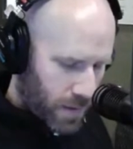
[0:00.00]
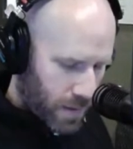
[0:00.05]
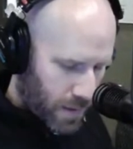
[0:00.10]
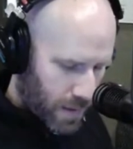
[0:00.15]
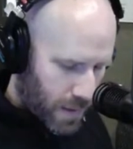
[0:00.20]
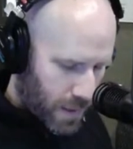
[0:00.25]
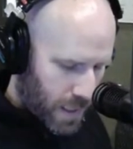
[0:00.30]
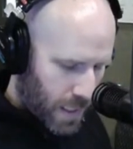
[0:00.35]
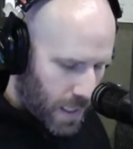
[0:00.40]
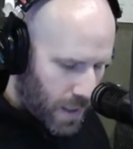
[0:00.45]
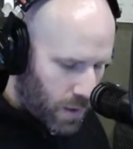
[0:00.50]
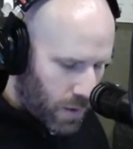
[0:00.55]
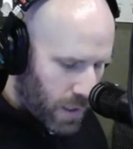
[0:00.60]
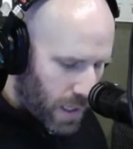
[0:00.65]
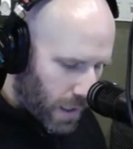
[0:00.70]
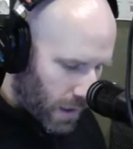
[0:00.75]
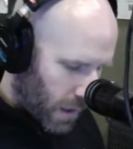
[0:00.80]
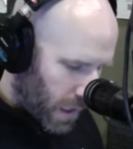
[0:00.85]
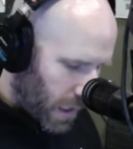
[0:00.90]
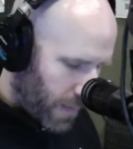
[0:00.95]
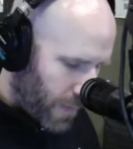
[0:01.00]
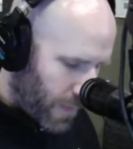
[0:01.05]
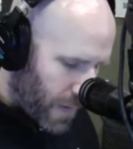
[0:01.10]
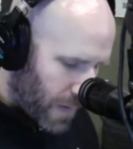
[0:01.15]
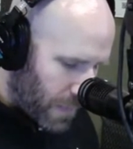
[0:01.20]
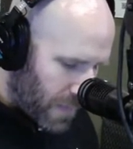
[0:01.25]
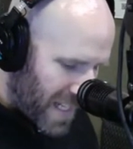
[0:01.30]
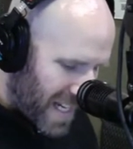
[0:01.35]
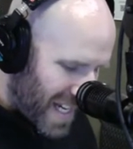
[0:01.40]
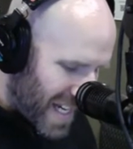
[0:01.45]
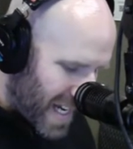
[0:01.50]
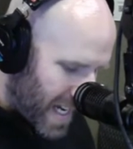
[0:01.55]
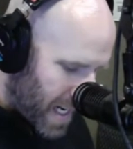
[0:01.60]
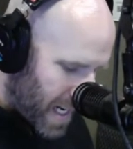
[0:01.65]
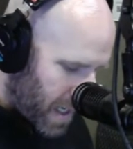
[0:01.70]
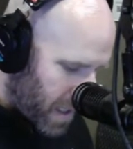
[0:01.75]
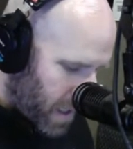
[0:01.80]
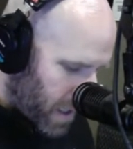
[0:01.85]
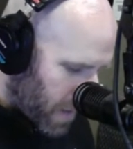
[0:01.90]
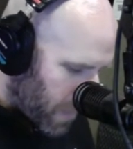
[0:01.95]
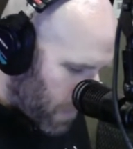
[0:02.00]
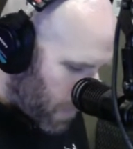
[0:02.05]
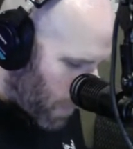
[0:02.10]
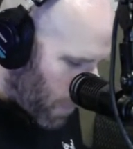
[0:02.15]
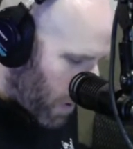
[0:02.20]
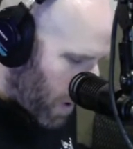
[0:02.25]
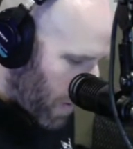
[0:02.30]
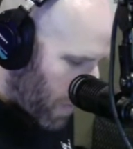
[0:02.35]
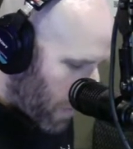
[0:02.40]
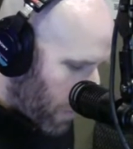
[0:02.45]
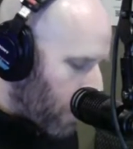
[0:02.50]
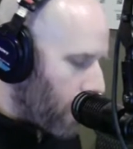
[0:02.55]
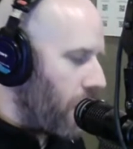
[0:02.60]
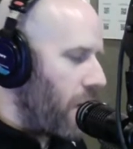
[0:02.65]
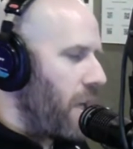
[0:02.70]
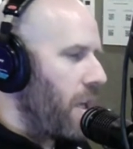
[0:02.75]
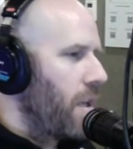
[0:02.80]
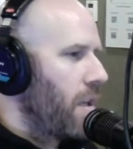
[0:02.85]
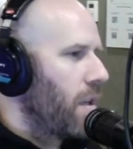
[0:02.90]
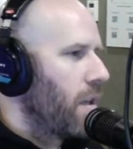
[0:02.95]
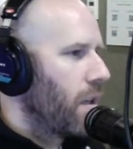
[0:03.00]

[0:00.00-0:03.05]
Yep. And you now lead 59 to 43.